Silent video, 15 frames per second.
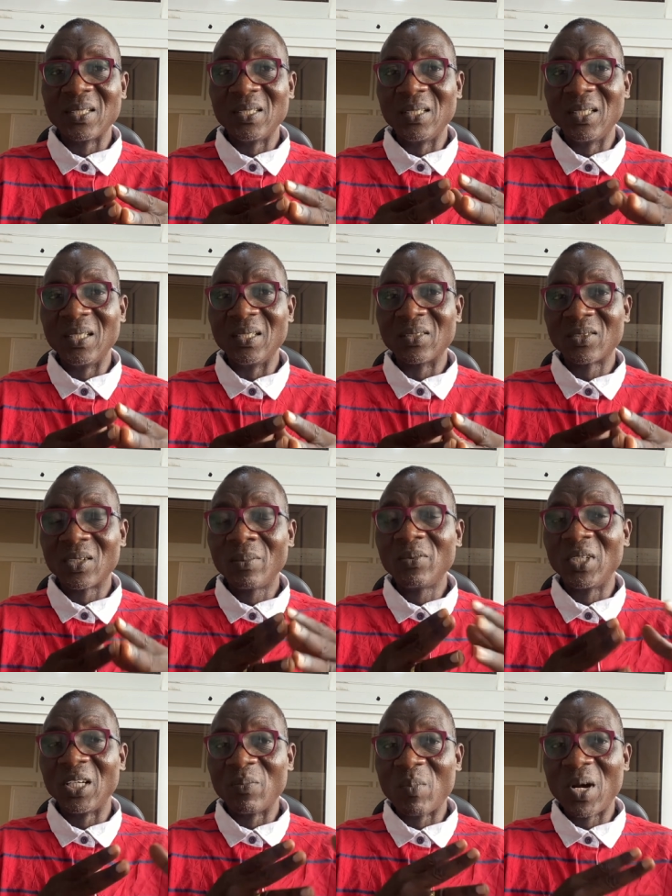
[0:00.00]
the
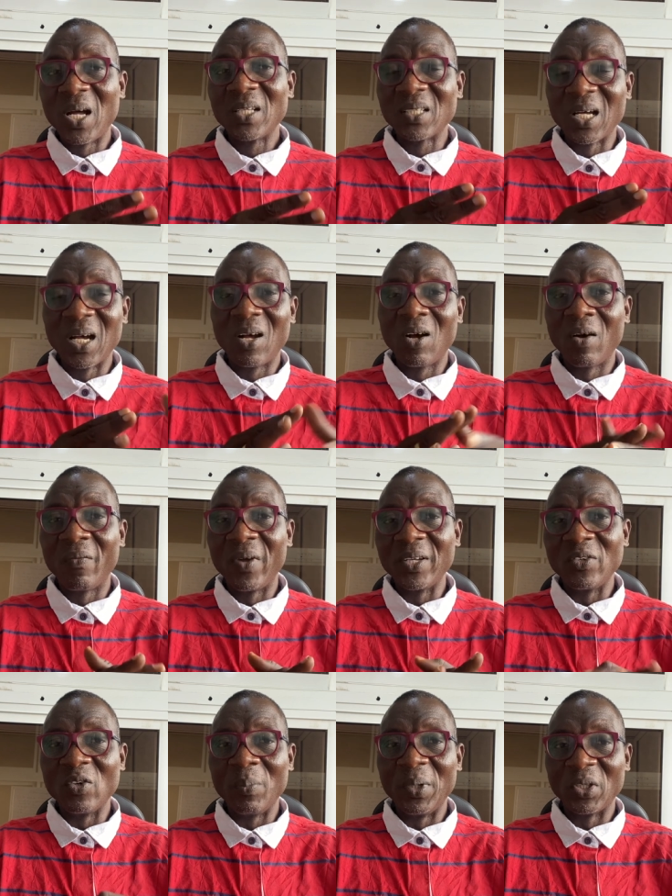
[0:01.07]
subject matter of
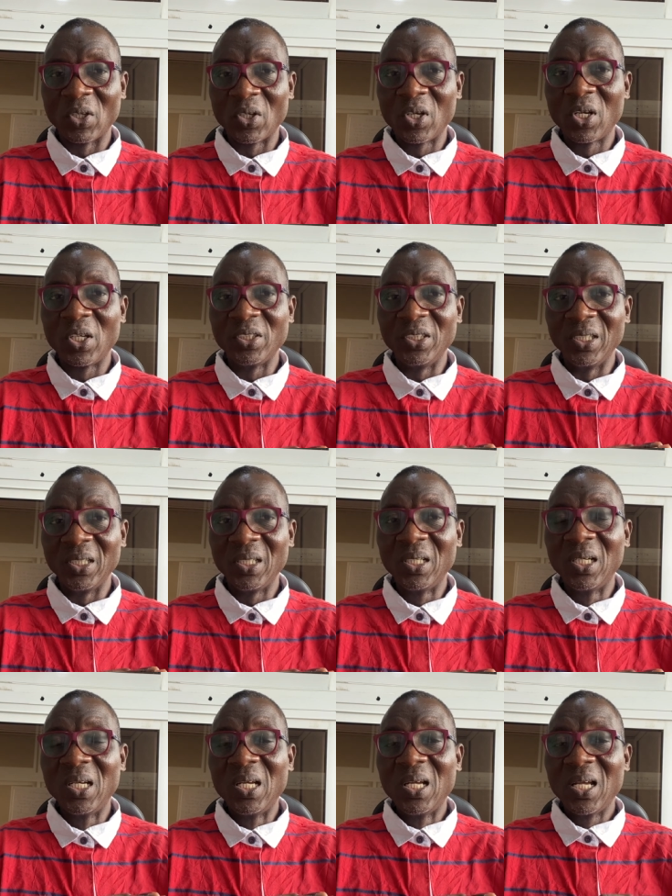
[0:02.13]
ethnomethodology
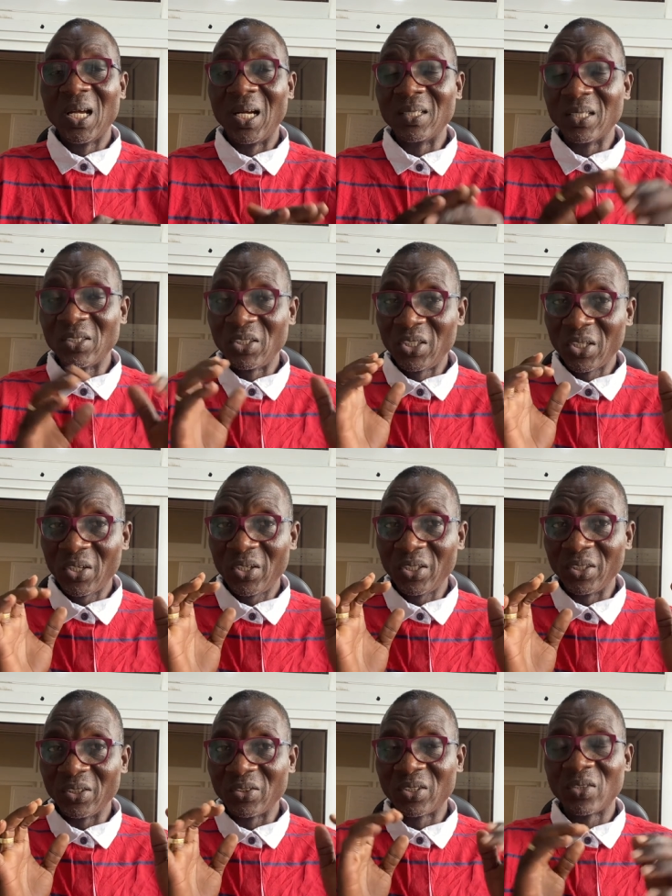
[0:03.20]
as a
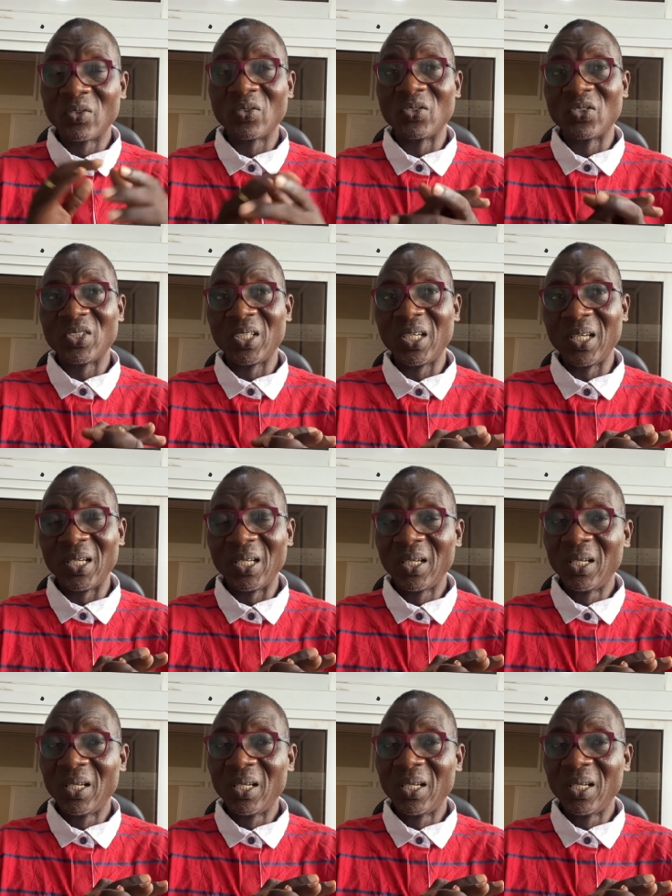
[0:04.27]
theory, so to say,